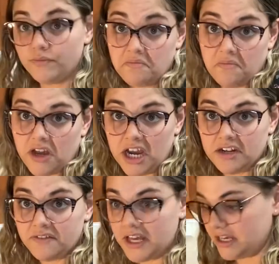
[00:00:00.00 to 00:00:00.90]
kind
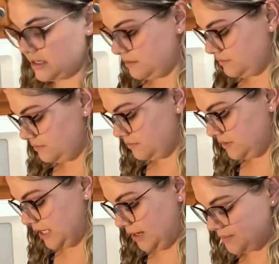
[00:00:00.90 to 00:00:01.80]
of like a
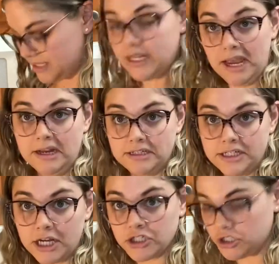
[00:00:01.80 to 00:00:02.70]
damp sand
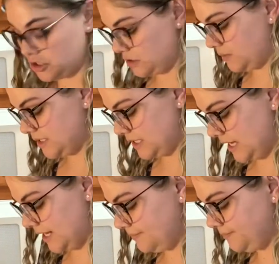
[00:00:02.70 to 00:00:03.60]
texture. Once
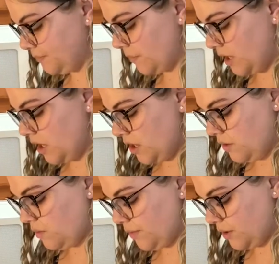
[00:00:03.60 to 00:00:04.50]
again,
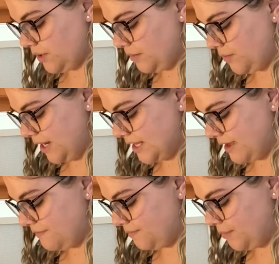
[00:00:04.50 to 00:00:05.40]
we want to really break that
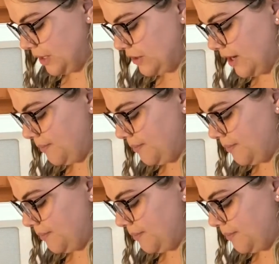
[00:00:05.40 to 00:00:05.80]
butter up.